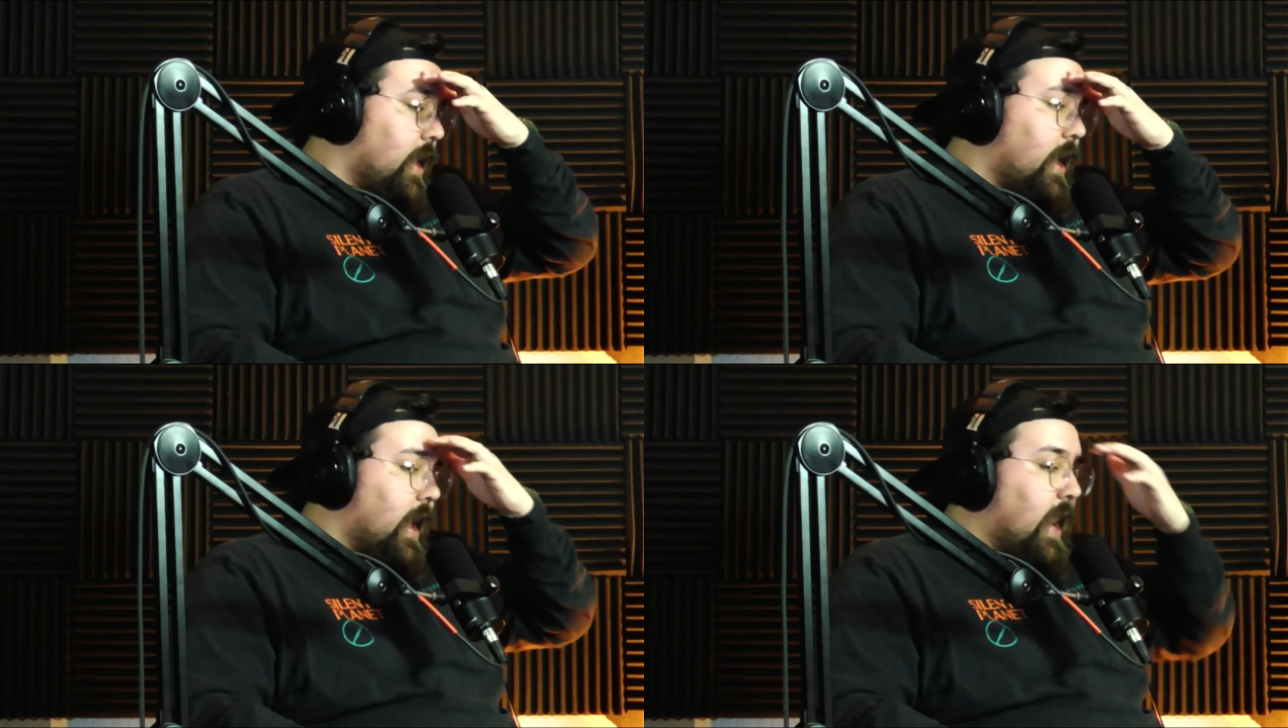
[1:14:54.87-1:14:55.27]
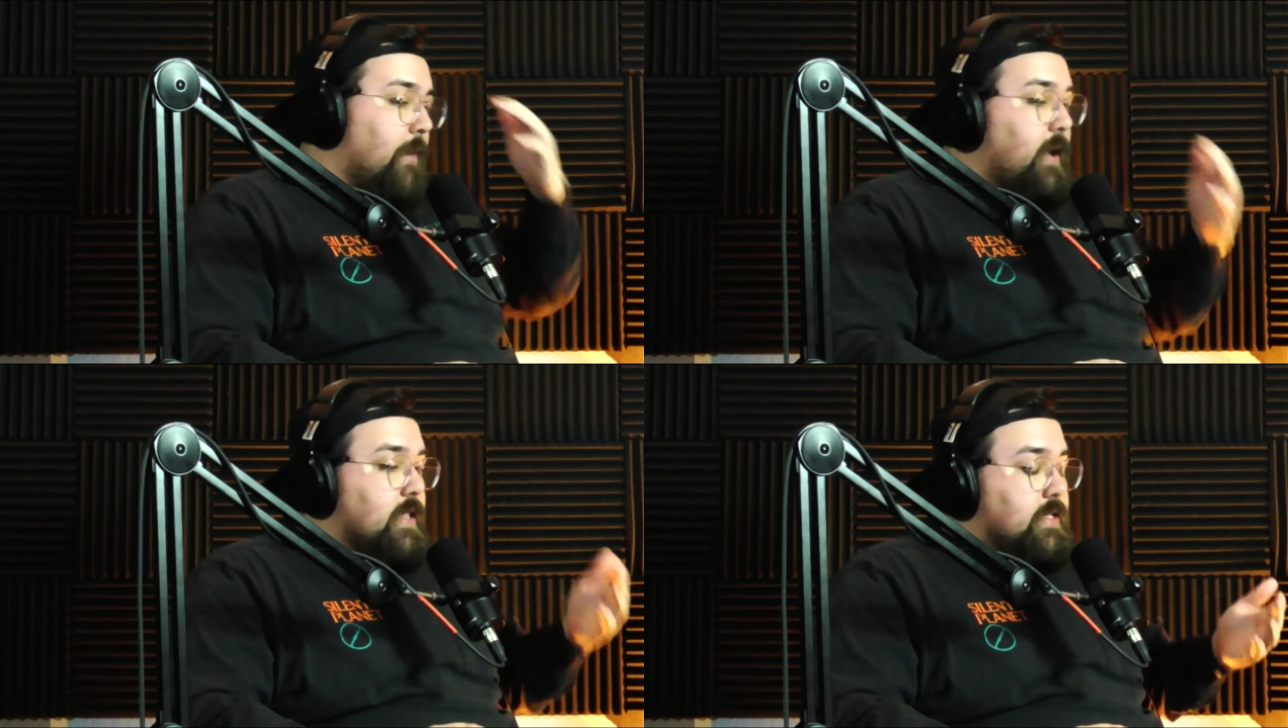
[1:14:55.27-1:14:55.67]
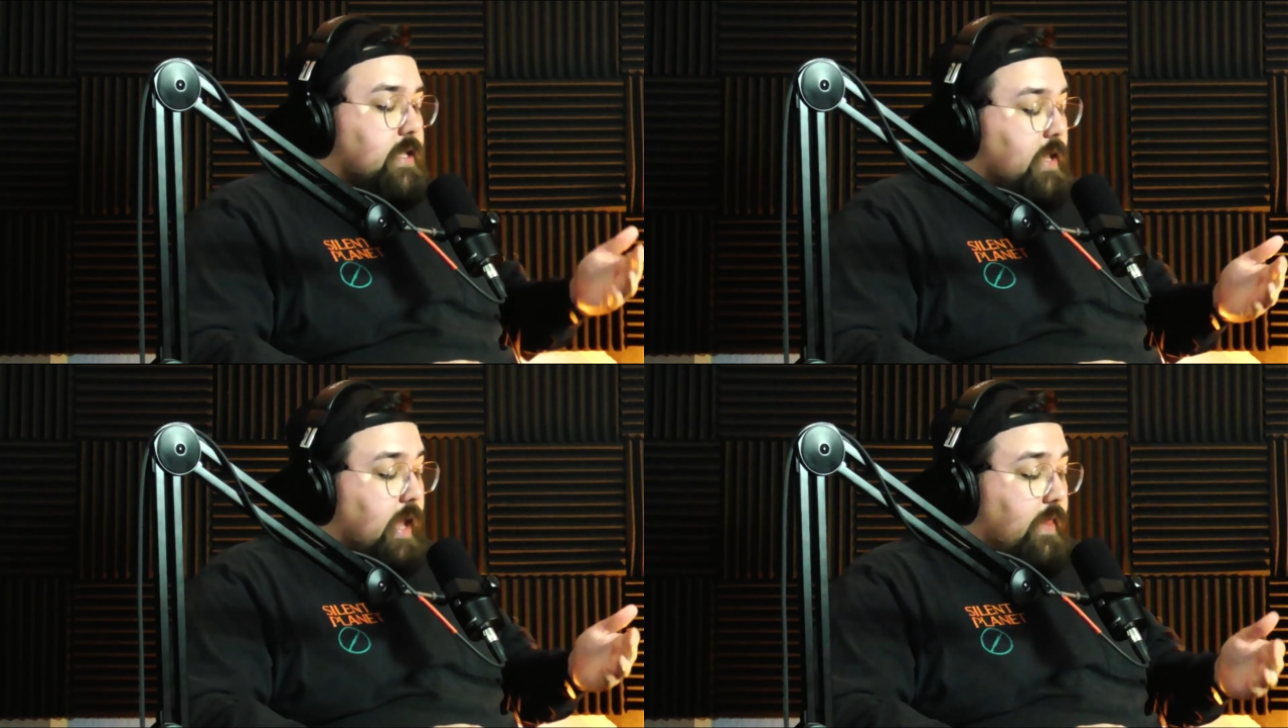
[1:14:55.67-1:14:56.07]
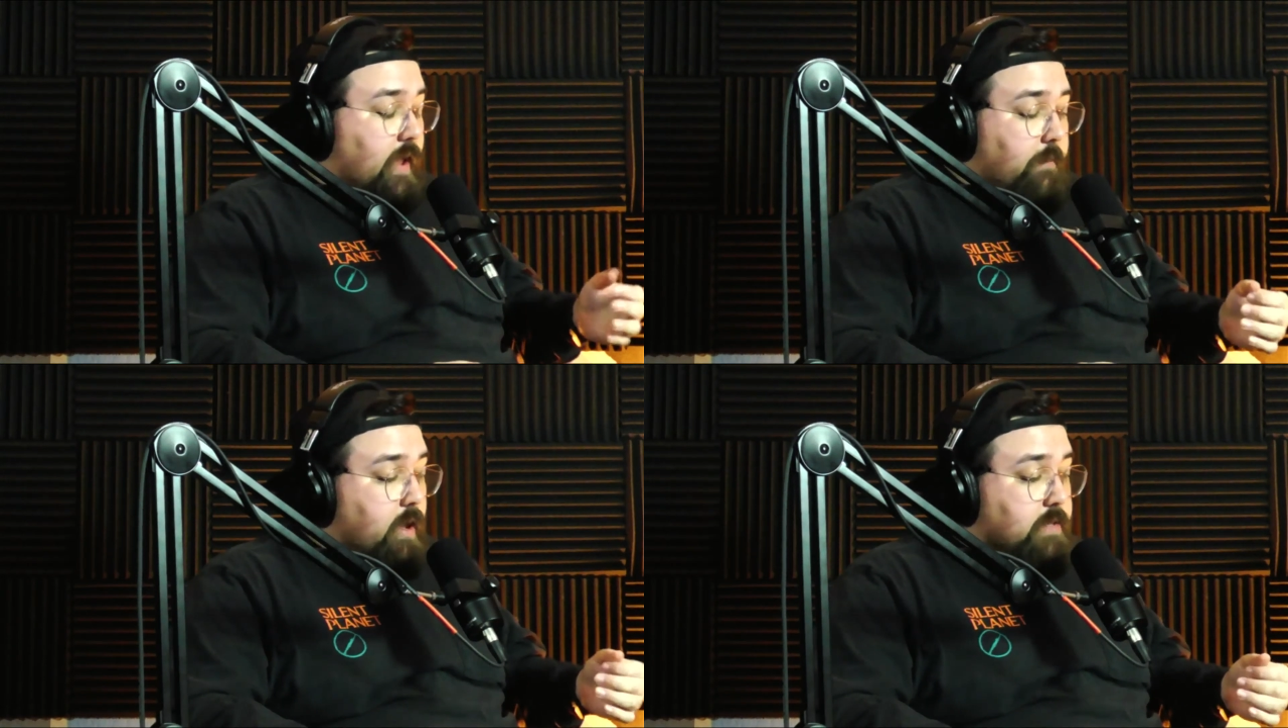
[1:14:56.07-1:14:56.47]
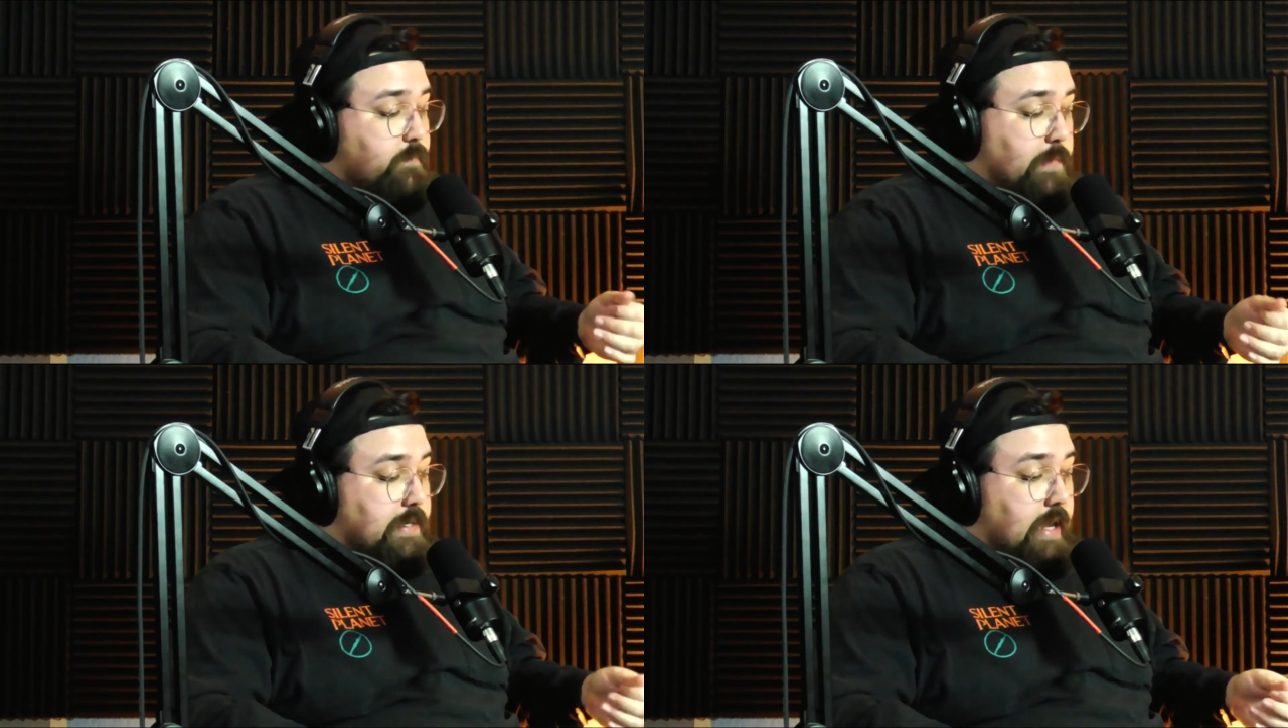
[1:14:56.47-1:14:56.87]
And I'm not
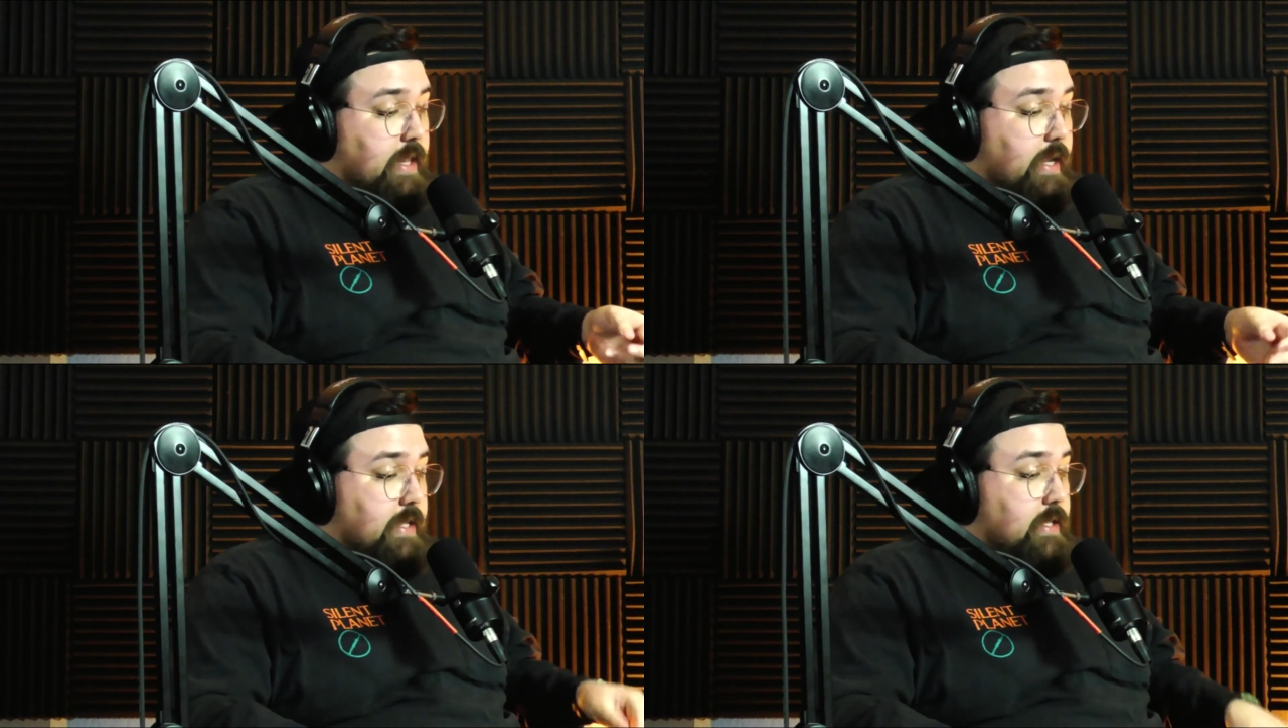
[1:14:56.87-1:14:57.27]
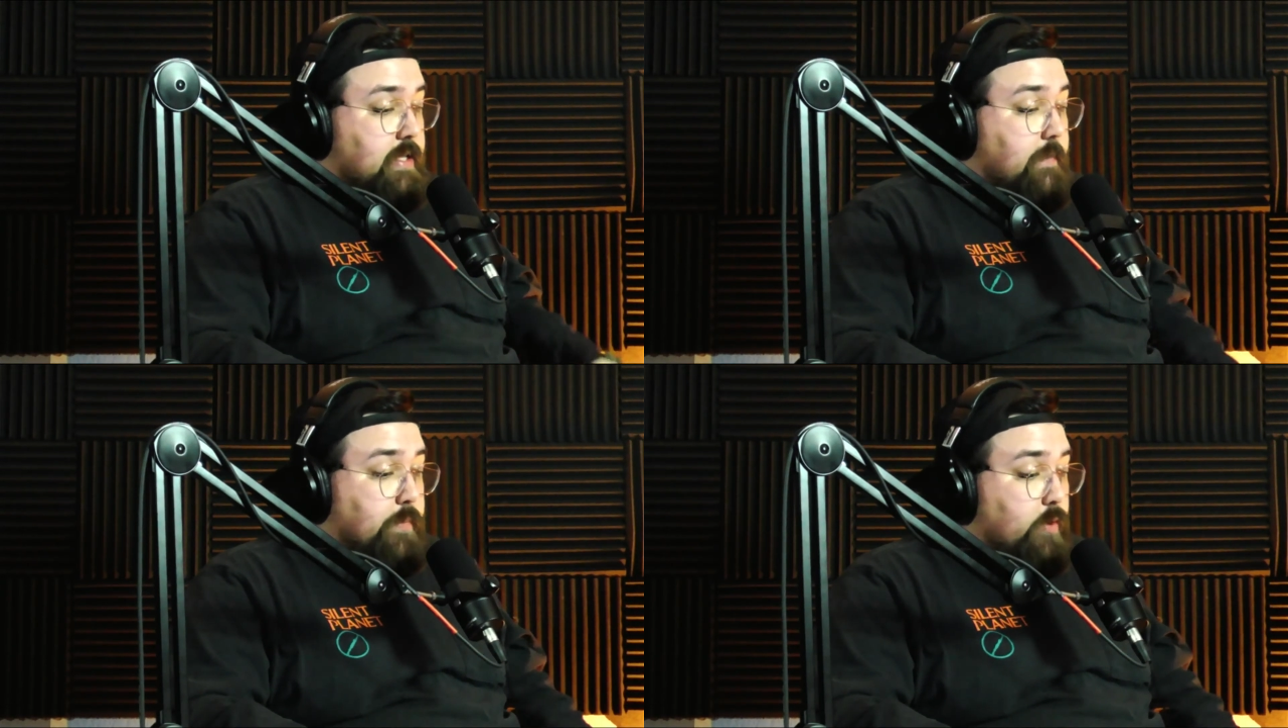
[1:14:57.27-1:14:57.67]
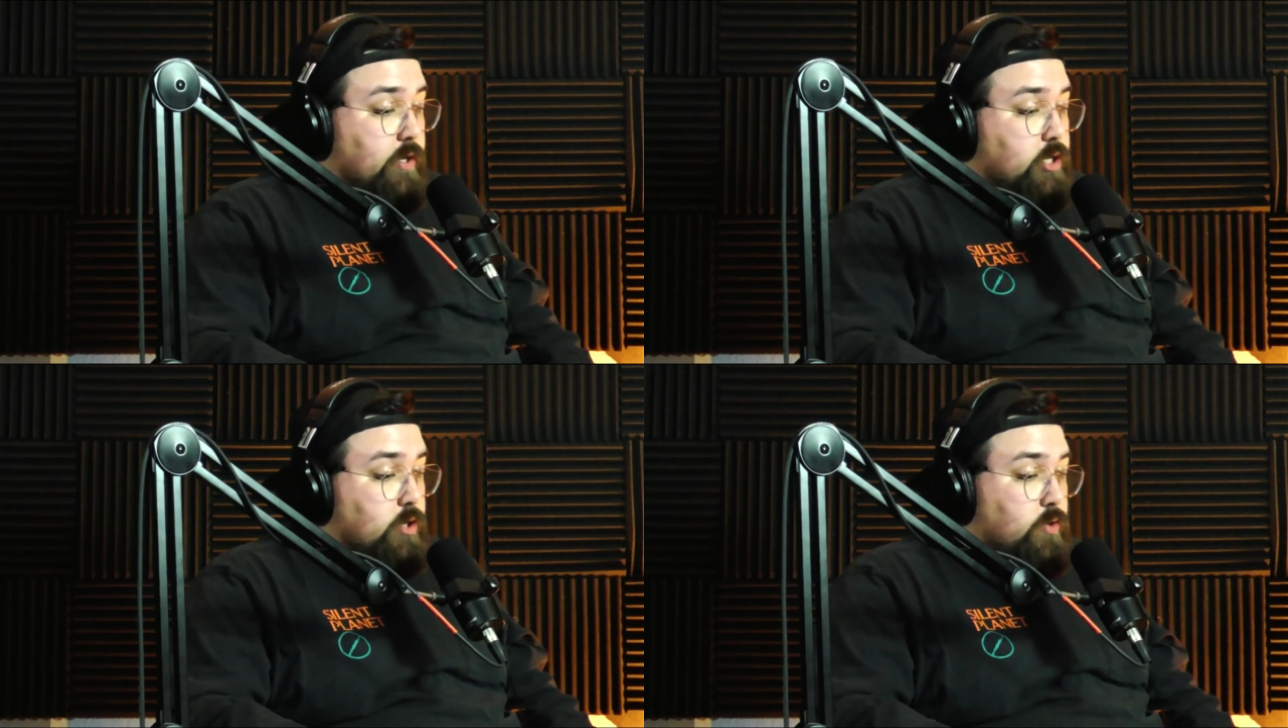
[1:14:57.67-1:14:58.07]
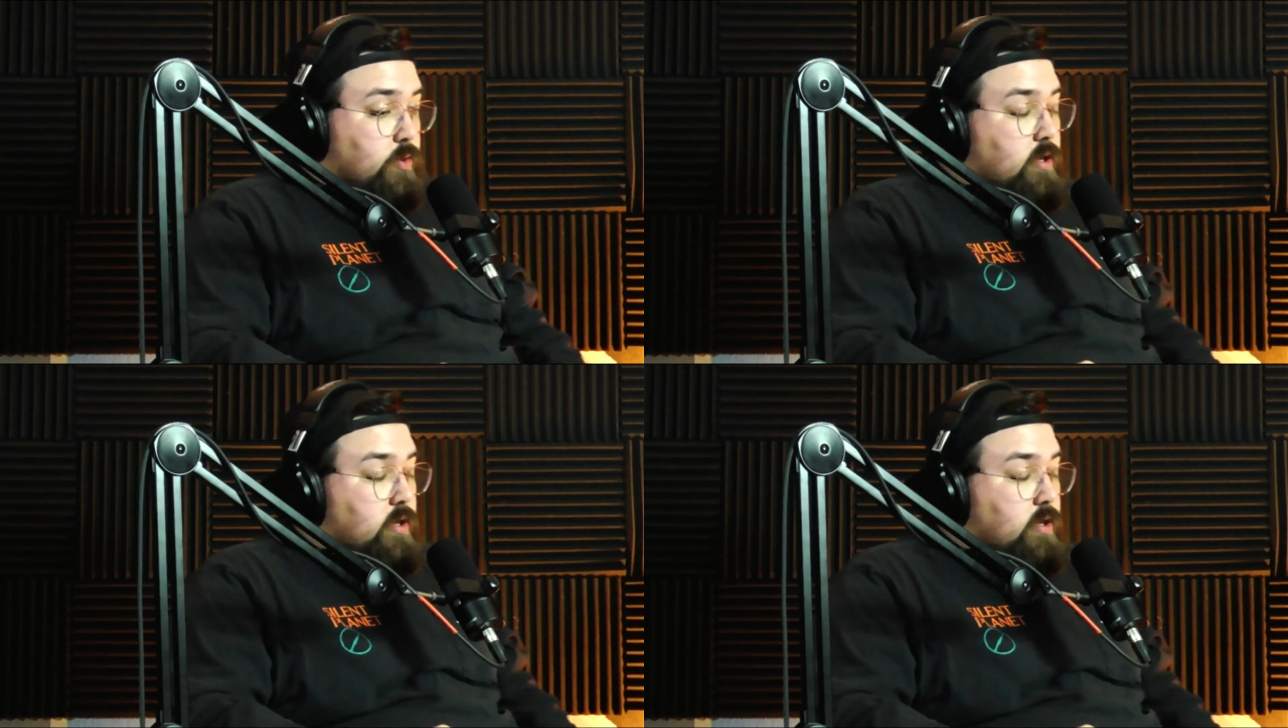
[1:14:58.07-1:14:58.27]
pretending like it's a simple issue,